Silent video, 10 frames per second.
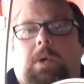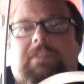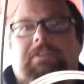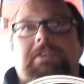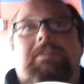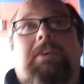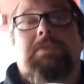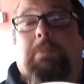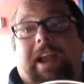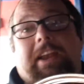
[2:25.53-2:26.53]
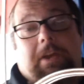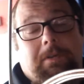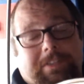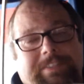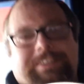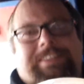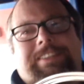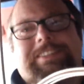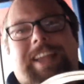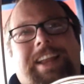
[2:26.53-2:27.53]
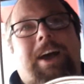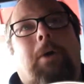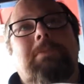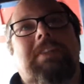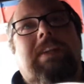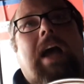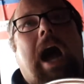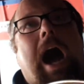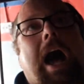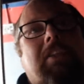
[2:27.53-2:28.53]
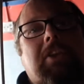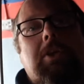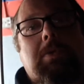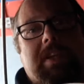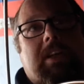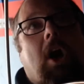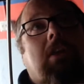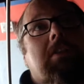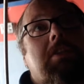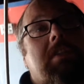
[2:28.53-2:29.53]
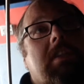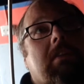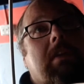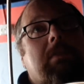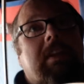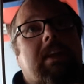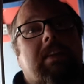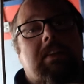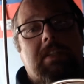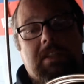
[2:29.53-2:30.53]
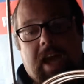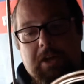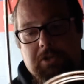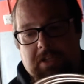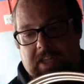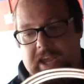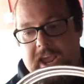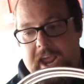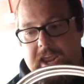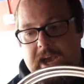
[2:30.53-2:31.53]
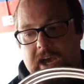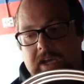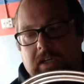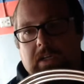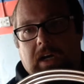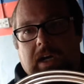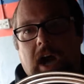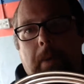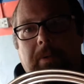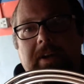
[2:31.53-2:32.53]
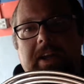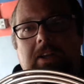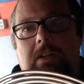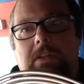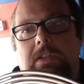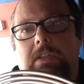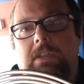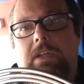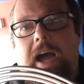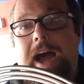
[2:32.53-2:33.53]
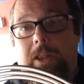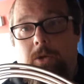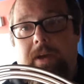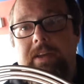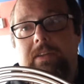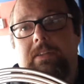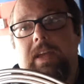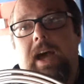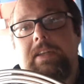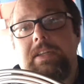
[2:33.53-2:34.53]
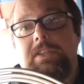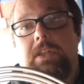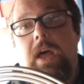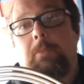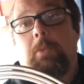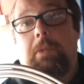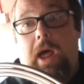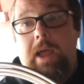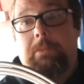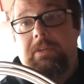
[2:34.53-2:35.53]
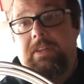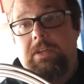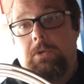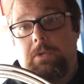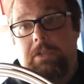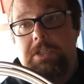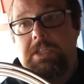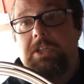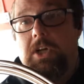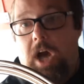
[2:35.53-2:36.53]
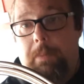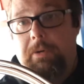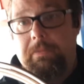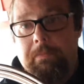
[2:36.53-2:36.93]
Well, first of all, it's brand new, if that helps. The new technologies that are out there, this is actually a copper nickel alloy that is a lot more pliable than the older steel copper.